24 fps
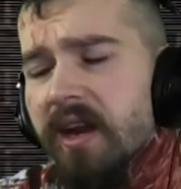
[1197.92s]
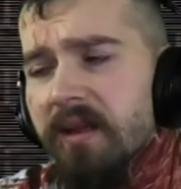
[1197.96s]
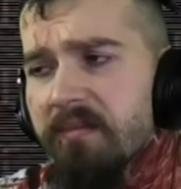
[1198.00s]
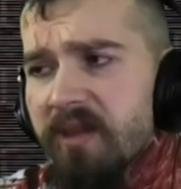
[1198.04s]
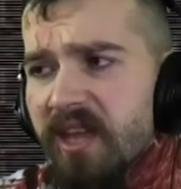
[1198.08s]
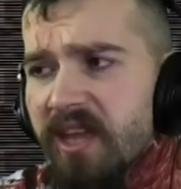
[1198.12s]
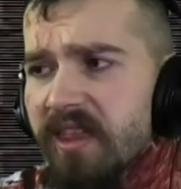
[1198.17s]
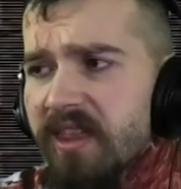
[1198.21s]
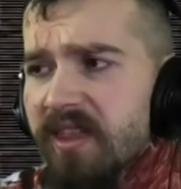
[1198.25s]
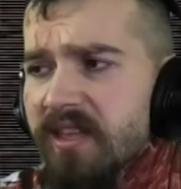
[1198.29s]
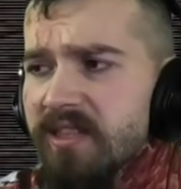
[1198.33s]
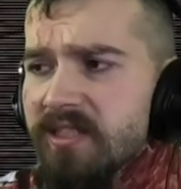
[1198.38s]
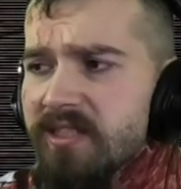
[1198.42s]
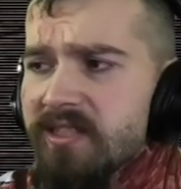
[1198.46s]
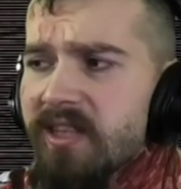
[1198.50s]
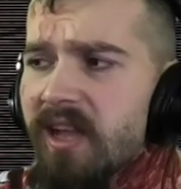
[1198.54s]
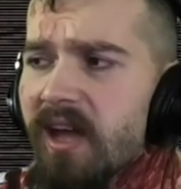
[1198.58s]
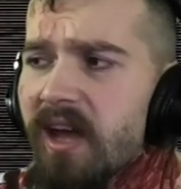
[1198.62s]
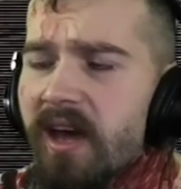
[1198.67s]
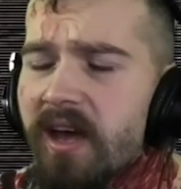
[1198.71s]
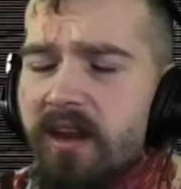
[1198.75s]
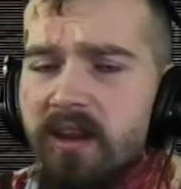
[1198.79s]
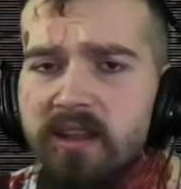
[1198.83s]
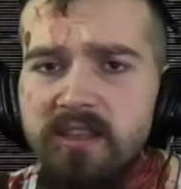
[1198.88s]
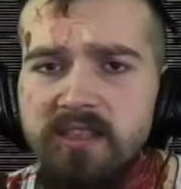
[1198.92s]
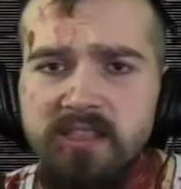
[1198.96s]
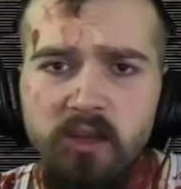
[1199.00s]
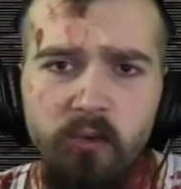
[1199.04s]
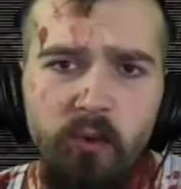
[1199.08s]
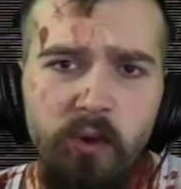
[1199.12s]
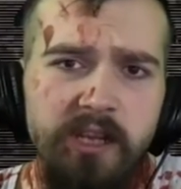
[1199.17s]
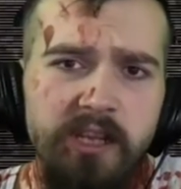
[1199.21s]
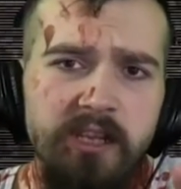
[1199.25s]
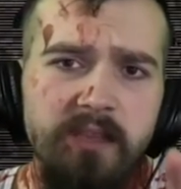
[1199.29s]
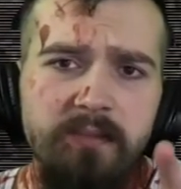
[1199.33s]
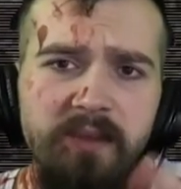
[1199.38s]
a bit at the start because I
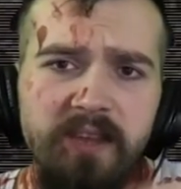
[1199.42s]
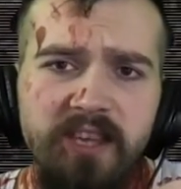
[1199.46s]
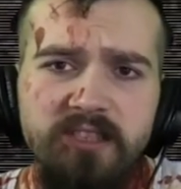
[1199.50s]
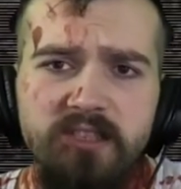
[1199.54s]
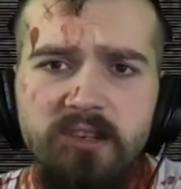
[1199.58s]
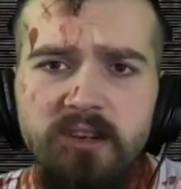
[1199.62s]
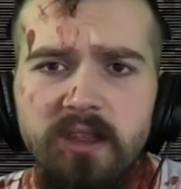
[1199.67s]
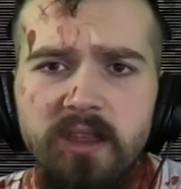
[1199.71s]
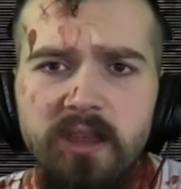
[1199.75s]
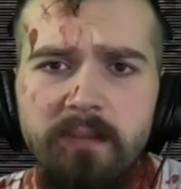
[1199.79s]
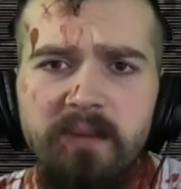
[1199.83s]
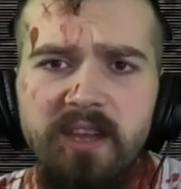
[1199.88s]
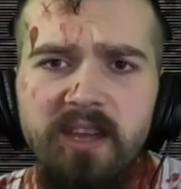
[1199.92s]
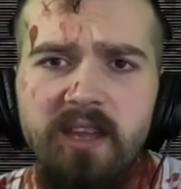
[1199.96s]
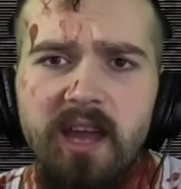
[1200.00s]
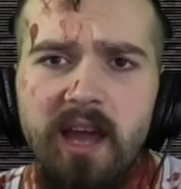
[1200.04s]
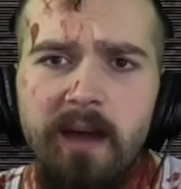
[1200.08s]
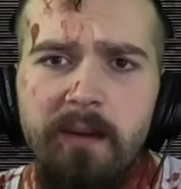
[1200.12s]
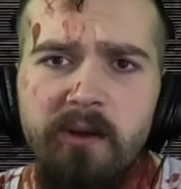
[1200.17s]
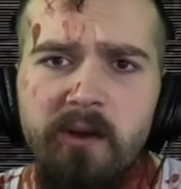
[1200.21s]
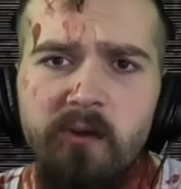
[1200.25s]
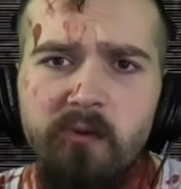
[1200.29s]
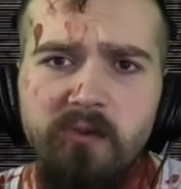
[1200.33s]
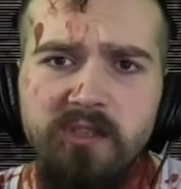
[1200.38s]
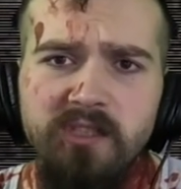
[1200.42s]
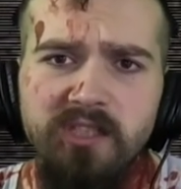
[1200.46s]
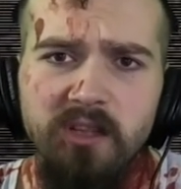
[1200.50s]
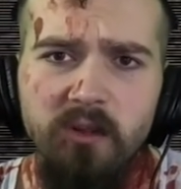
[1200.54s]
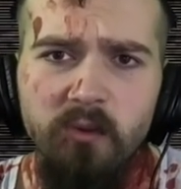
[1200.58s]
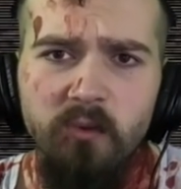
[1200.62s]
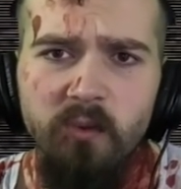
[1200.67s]
wanted to make sure that my camera was still